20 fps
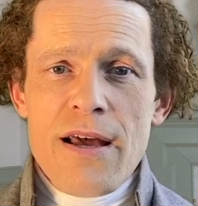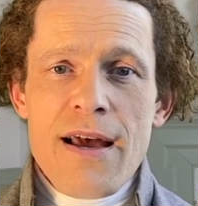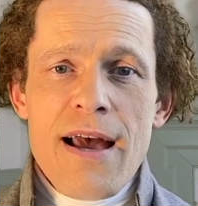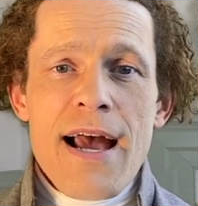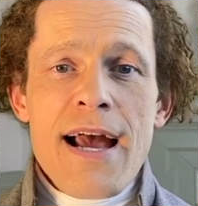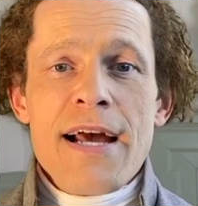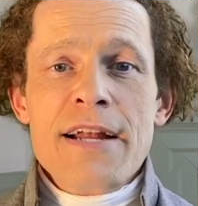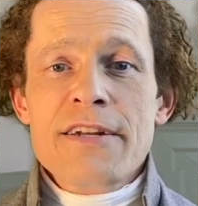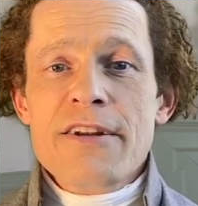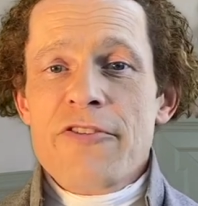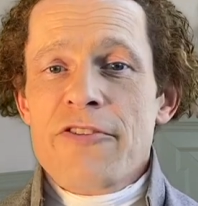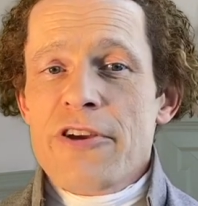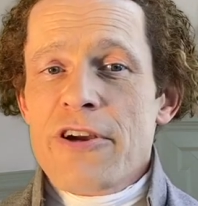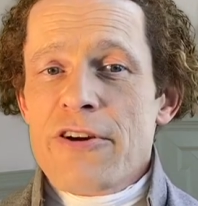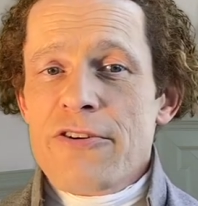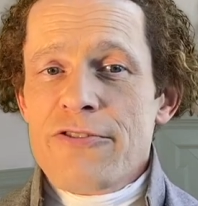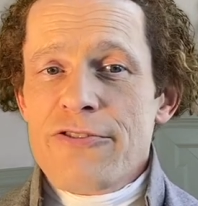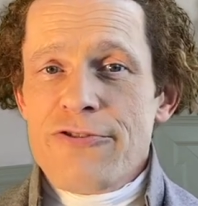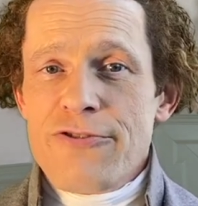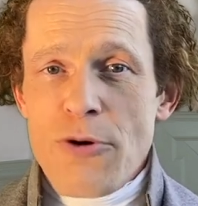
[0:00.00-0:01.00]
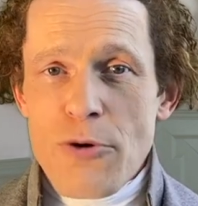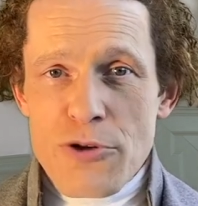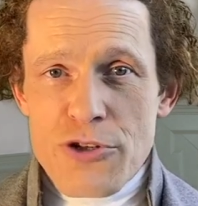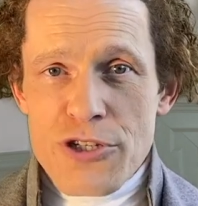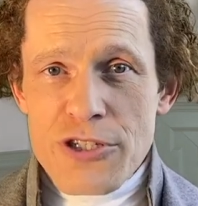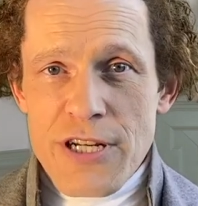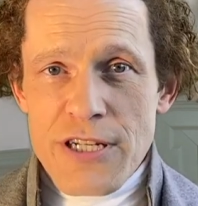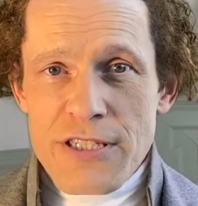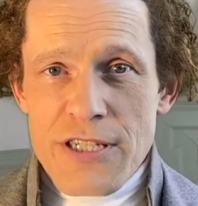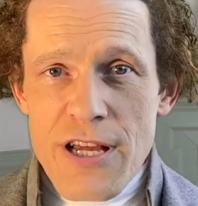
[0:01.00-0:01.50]
and the
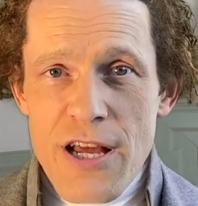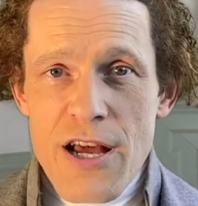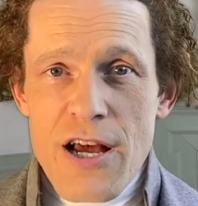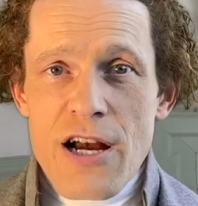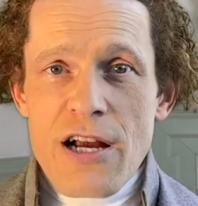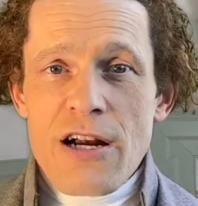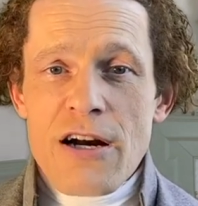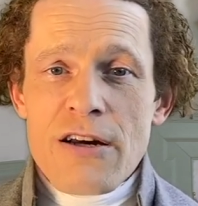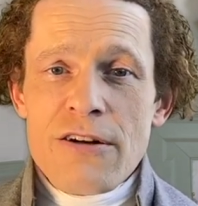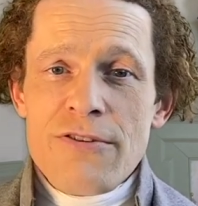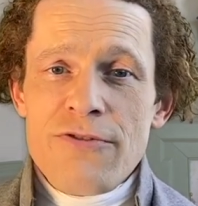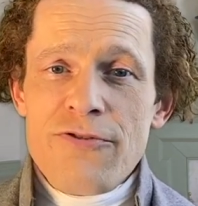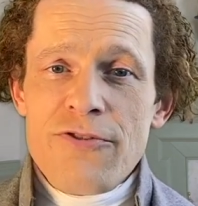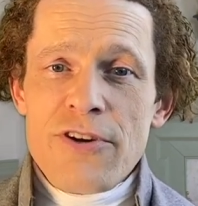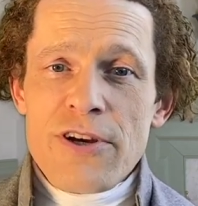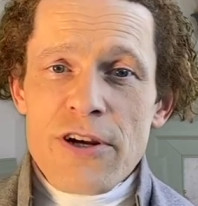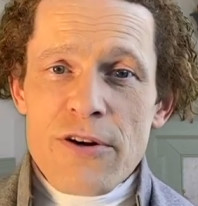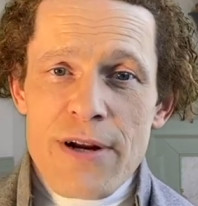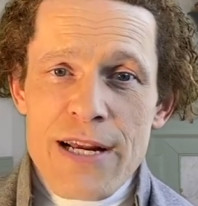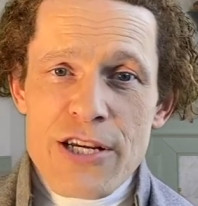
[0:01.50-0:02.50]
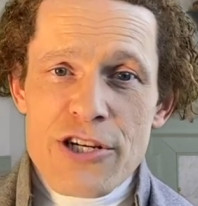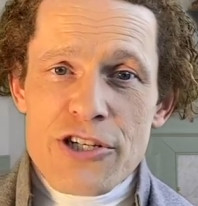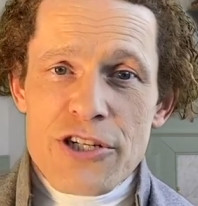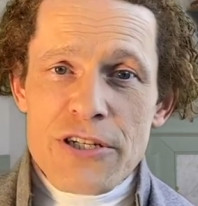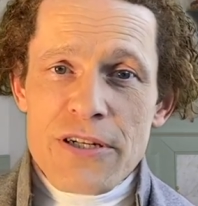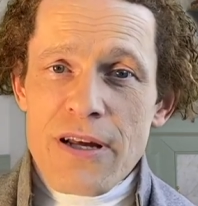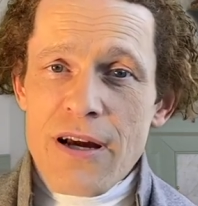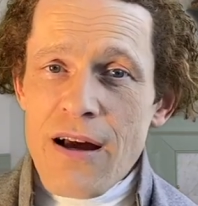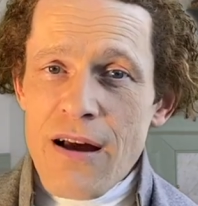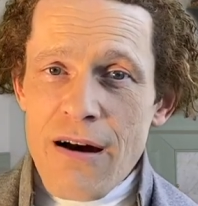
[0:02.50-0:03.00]
unfortunate
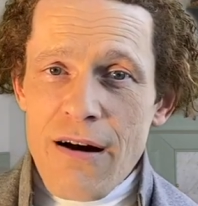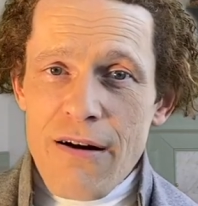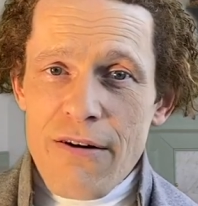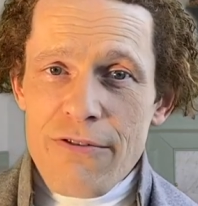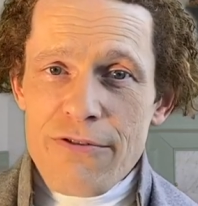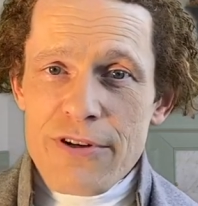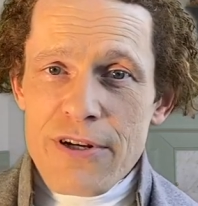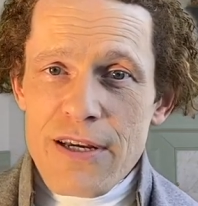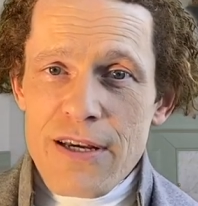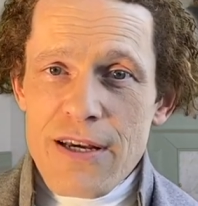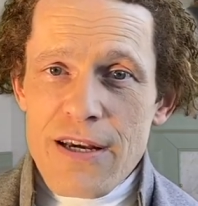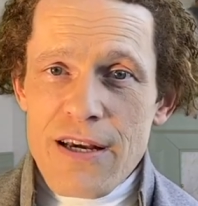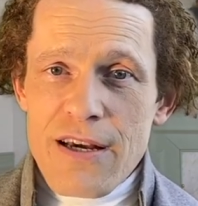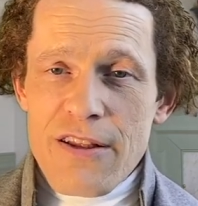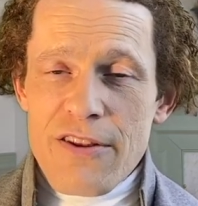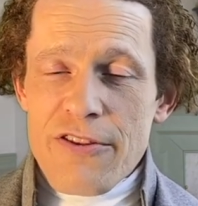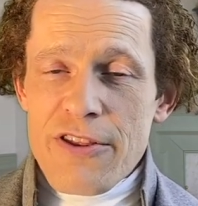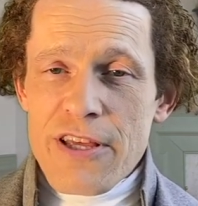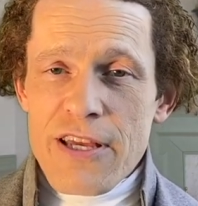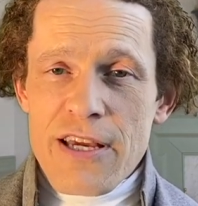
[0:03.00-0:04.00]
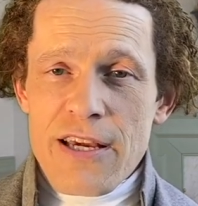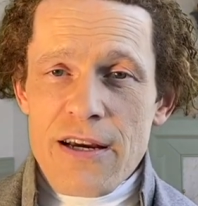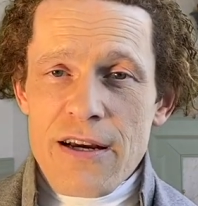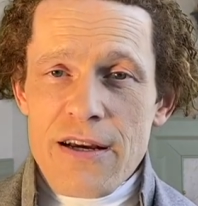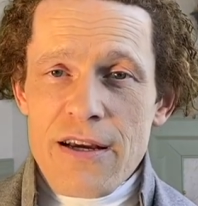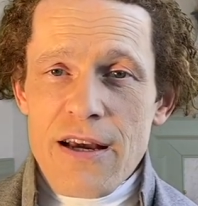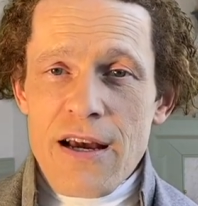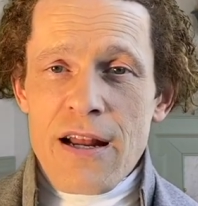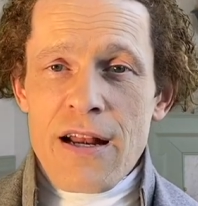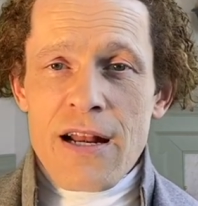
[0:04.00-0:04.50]
conflagration of the
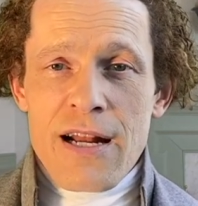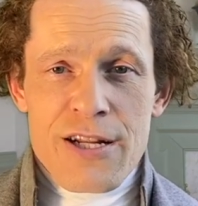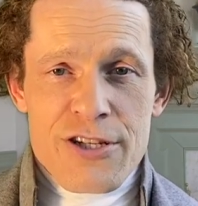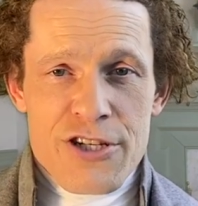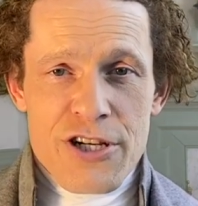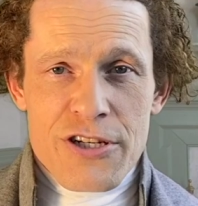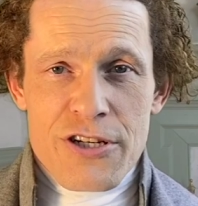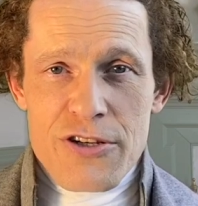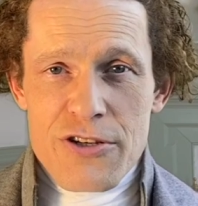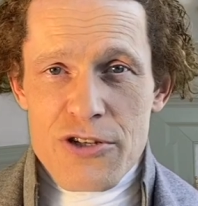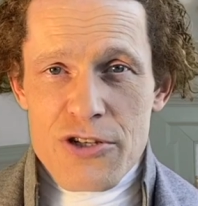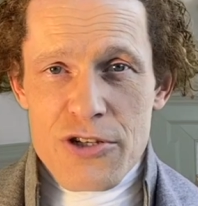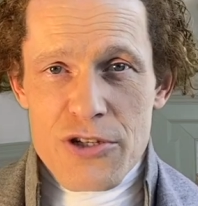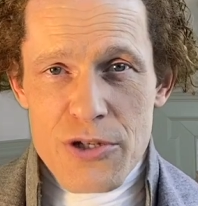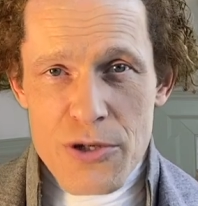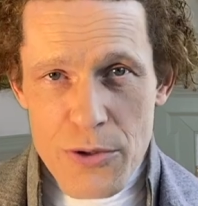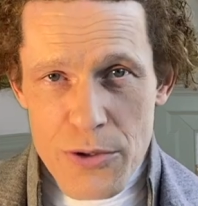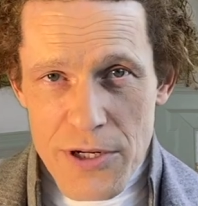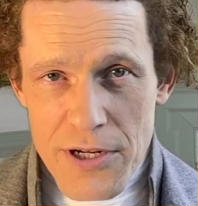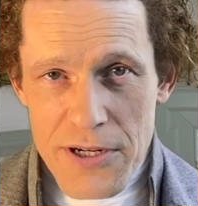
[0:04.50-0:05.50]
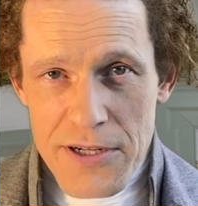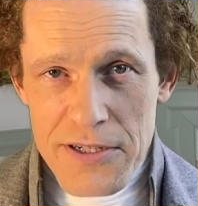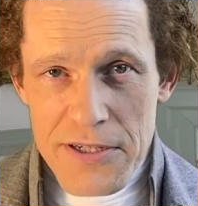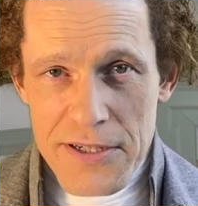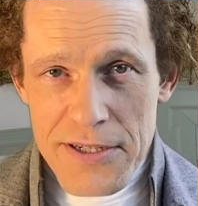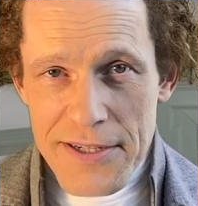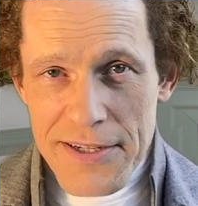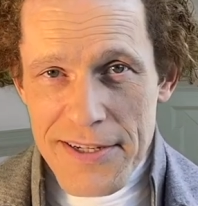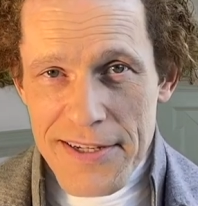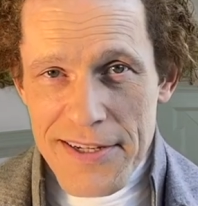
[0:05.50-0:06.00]
alleged schooner
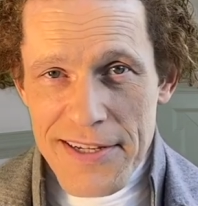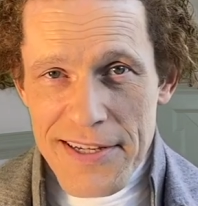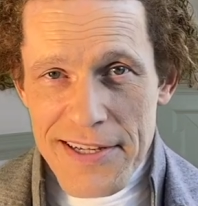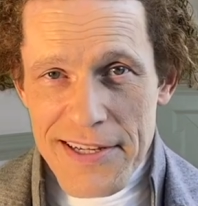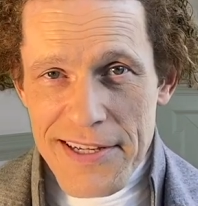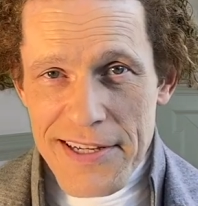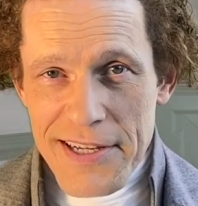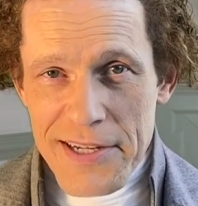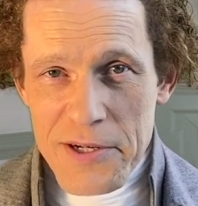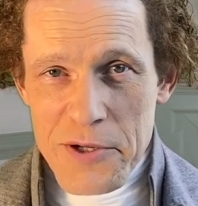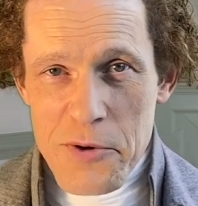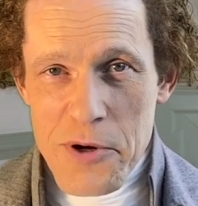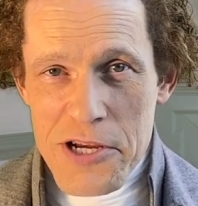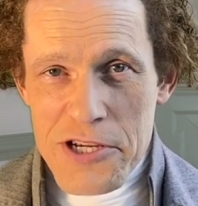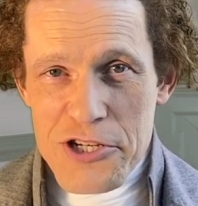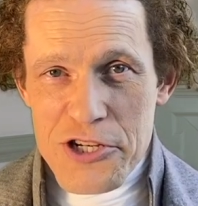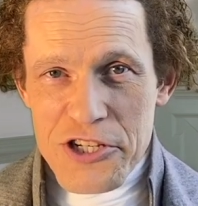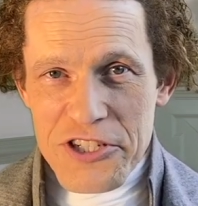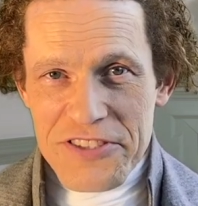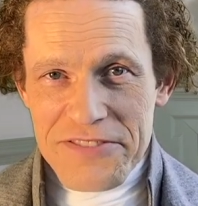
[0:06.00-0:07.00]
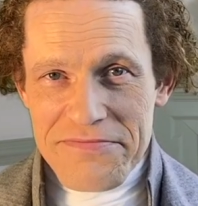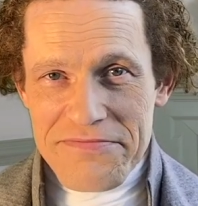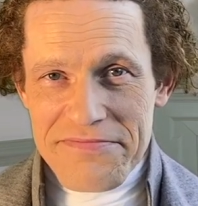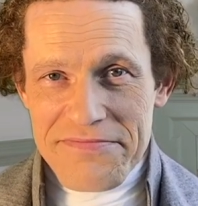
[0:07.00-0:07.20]
in question.